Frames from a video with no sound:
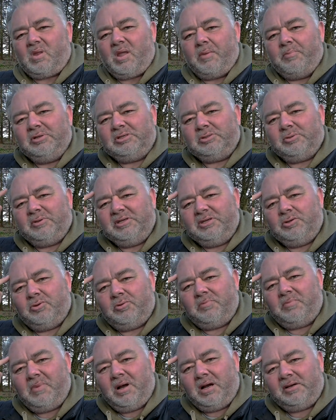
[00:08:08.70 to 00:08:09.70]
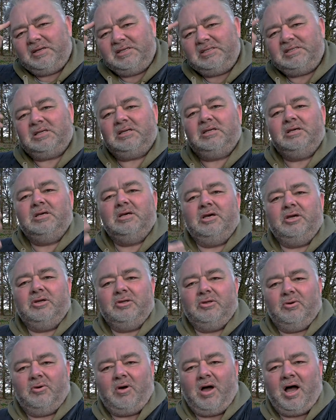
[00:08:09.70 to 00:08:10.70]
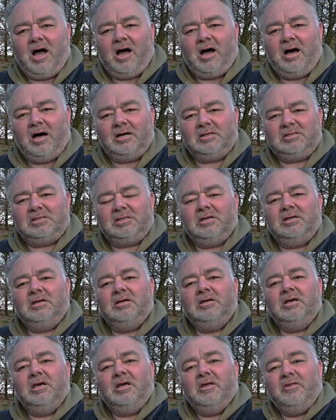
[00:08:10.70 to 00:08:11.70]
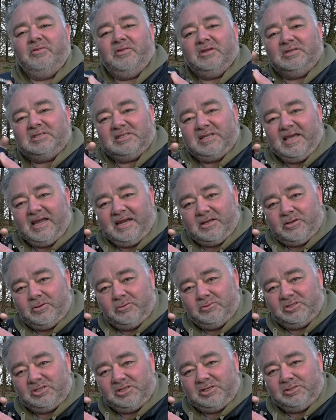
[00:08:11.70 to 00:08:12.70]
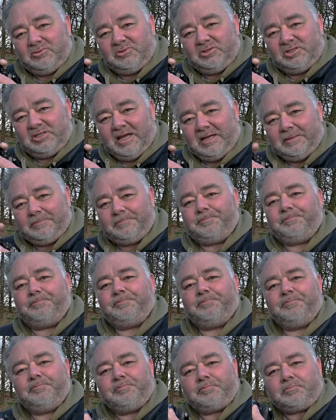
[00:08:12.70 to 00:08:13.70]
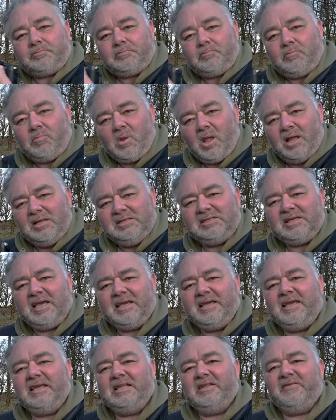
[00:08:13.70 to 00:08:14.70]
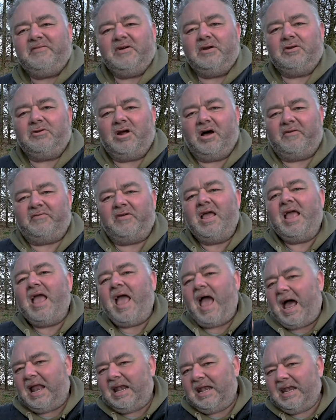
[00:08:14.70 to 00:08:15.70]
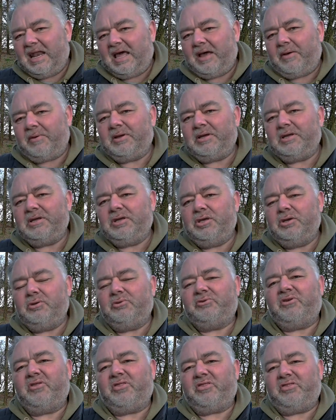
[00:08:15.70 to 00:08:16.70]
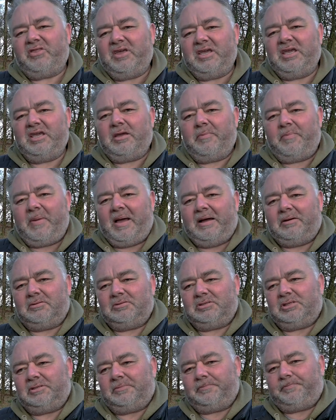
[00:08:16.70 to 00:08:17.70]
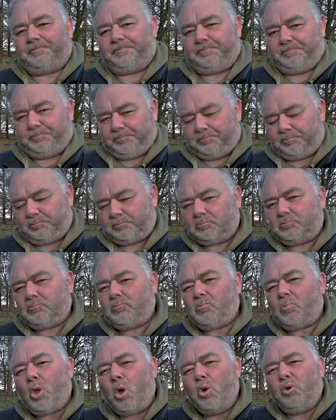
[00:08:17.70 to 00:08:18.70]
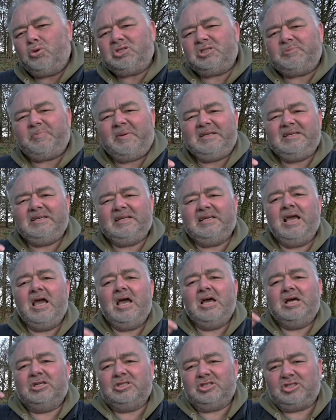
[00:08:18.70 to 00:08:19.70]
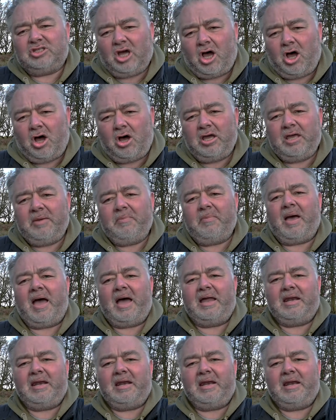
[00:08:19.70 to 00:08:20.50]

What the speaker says: between your mind, your heart, the technical skill set and taking the photograph, allowing you to think about or spending time